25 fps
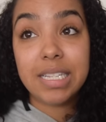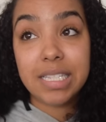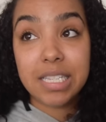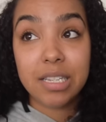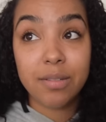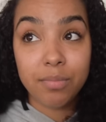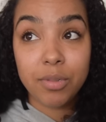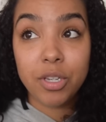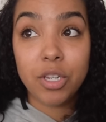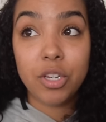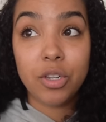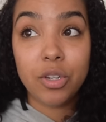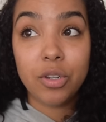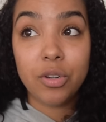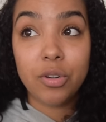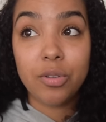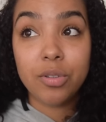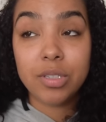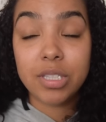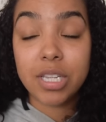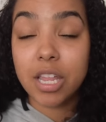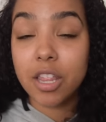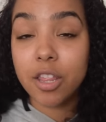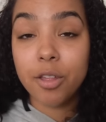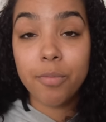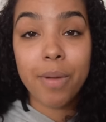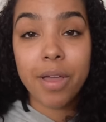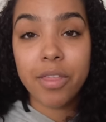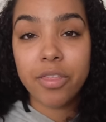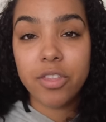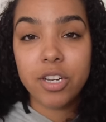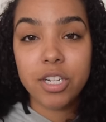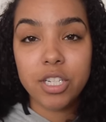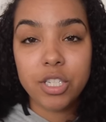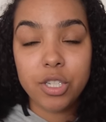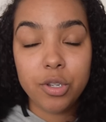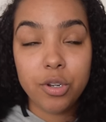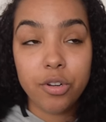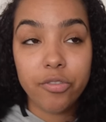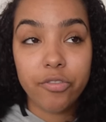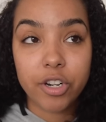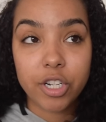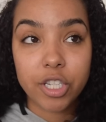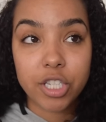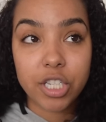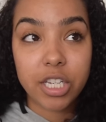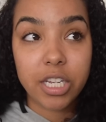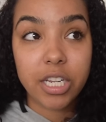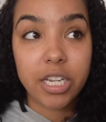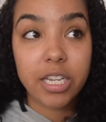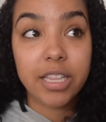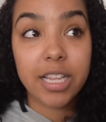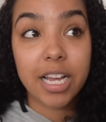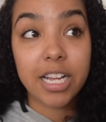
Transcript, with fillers: SMU, Southern Methodist University.